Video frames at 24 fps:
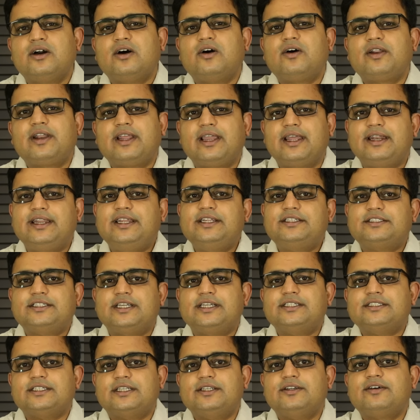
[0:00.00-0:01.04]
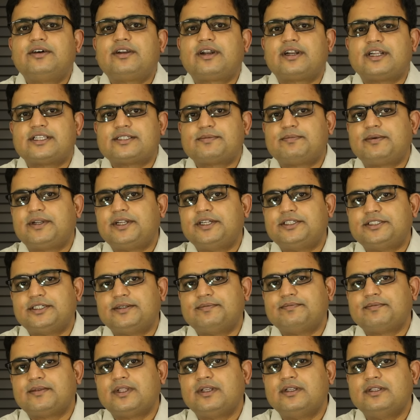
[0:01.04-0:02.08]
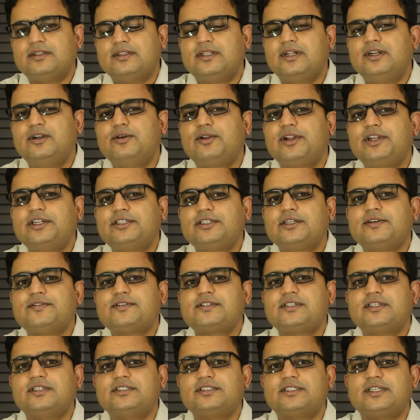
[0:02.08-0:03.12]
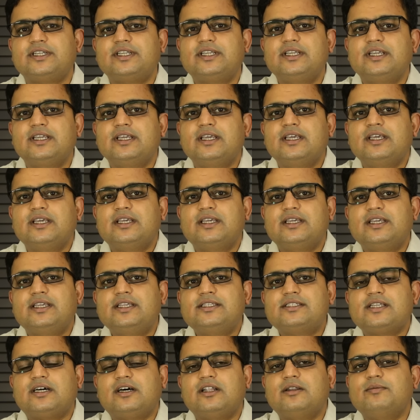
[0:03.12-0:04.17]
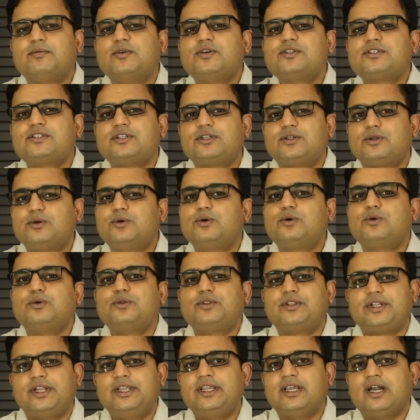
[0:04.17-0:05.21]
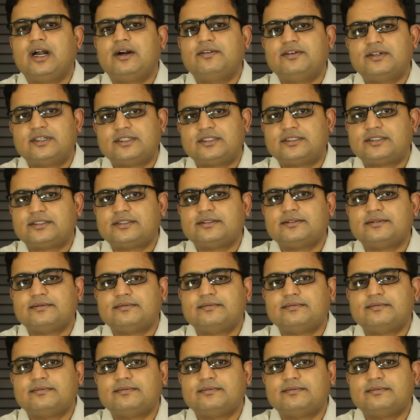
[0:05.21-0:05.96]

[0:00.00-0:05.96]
or any change in your respiration. The duration of surgery is almost 2 to 3 hours.